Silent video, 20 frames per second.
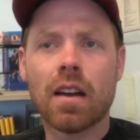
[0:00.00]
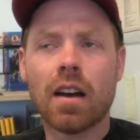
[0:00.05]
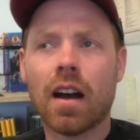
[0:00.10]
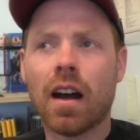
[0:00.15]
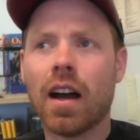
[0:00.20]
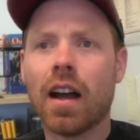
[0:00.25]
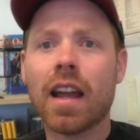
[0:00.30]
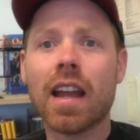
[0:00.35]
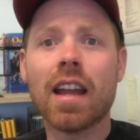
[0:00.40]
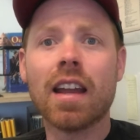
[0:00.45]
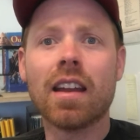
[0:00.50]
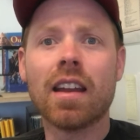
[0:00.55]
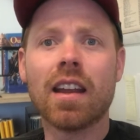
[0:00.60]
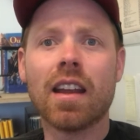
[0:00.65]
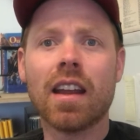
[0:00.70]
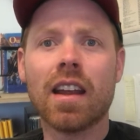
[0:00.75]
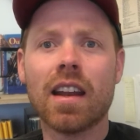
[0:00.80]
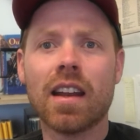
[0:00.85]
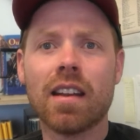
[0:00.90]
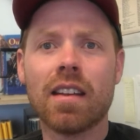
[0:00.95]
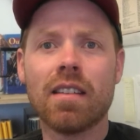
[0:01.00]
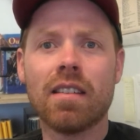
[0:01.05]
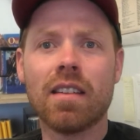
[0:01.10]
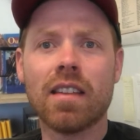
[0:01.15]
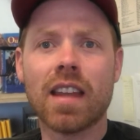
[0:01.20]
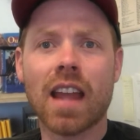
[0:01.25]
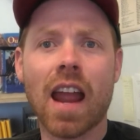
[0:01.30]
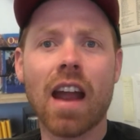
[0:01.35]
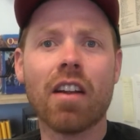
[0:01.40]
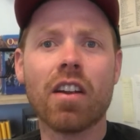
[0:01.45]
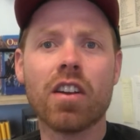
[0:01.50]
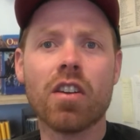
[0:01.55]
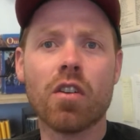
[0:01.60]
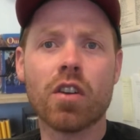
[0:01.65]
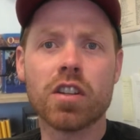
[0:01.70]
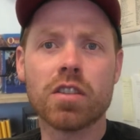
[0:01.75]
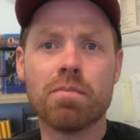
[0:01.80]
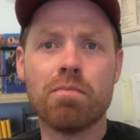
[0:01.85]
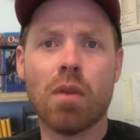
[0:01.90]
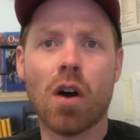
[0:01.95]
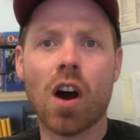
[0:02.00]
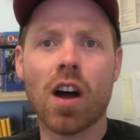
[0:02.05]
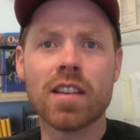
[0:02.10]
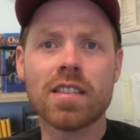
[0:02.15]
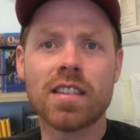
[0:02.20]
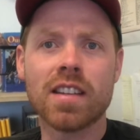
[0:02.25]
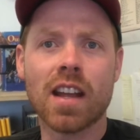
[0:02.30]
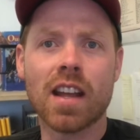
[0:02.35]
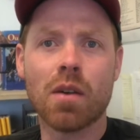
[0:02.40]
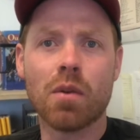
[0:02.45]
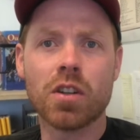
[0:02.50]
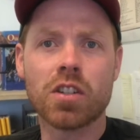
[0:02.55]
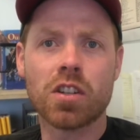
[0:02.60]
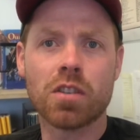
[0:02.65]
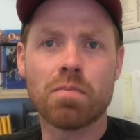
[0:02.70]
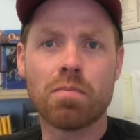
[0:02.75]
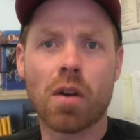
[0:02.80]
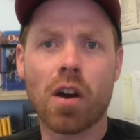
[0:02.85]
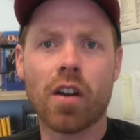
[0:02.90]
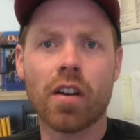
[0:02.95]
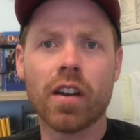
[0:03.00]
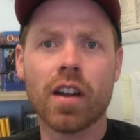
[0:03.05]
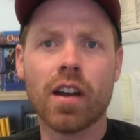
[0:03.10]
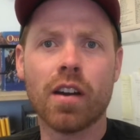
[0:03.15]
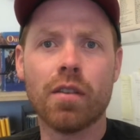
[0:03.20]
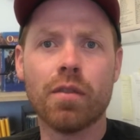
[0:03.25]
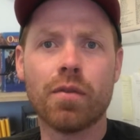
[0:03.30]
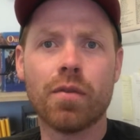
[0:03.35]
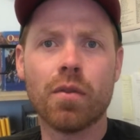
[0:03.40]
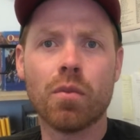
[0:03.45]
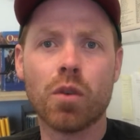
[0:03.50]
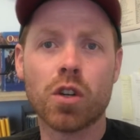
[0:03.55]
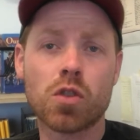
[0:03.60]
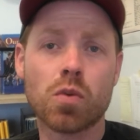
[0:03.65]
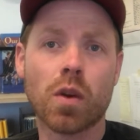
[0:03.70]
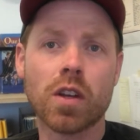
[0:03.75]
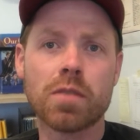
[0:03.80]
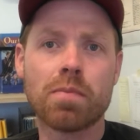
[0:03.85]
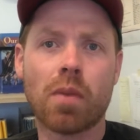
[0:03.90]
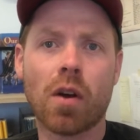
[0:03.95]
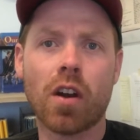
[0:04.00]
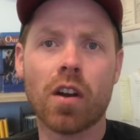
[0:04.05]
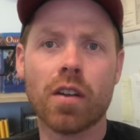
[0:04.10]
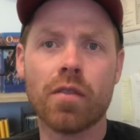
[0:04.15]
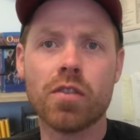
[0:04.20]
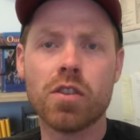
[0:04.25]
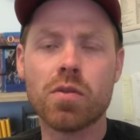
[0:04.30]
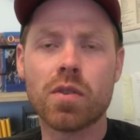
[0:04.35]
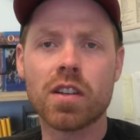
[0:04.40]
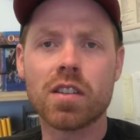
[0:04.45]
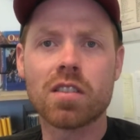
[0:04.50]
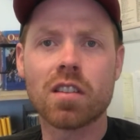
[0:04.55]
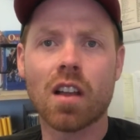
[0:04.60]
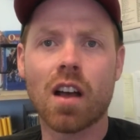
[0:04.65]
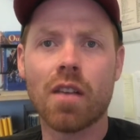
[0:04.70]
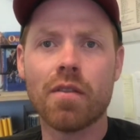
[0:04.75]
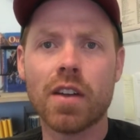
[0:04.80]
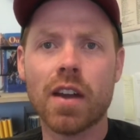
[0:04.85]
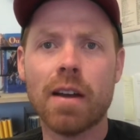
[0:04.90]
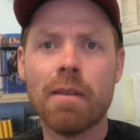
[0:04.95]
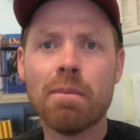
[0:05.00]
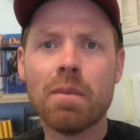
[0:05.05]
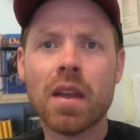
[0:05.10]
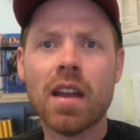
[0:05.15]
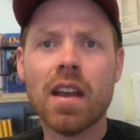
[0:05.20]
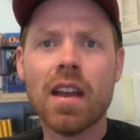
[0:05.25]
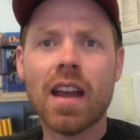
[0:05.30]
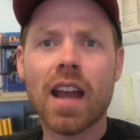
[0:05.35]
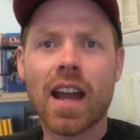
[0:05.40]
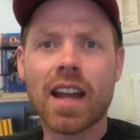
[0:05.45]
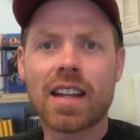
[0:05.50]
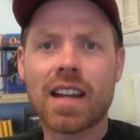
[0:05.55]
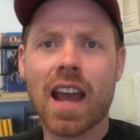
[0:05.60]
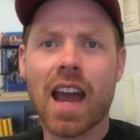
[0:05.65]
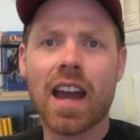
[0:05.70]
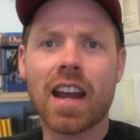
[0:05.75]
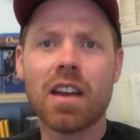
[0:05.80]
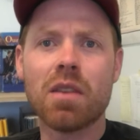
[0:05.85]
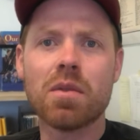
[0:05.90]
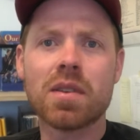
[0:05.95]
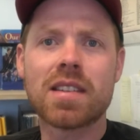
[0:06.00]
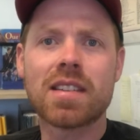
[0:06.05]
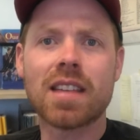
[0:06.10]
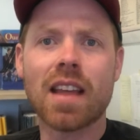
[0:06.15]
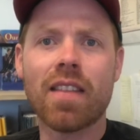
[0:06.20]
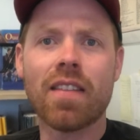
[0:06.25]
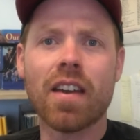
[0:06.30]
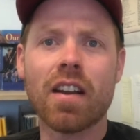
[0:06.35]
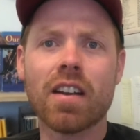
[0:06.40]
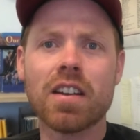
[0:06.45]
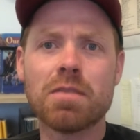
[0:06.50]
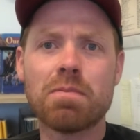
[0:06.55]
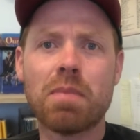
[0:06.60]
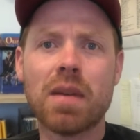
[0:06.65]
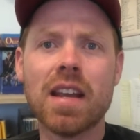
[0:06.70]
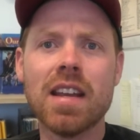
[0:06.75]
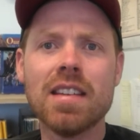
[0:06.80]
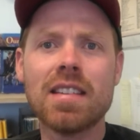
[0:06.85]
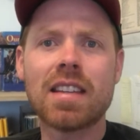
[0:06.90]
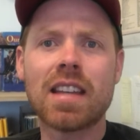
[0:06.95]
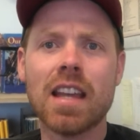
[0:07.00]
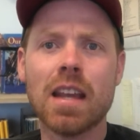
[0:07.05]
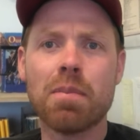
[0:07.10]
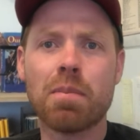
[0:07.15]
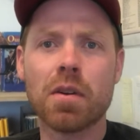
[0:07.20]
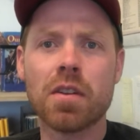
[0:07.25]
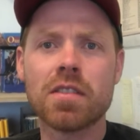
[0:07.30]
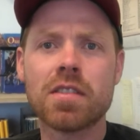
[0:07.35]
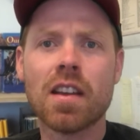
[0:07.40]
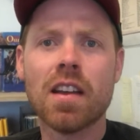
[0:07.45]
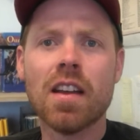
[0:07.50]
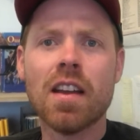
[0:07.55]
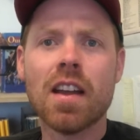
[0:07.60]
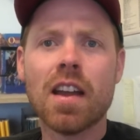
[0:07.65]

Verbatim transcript: uh, in in the area known as Bosnia, which is part of which was part of Yugoslavia, and Canada was sent there as peacekeepers.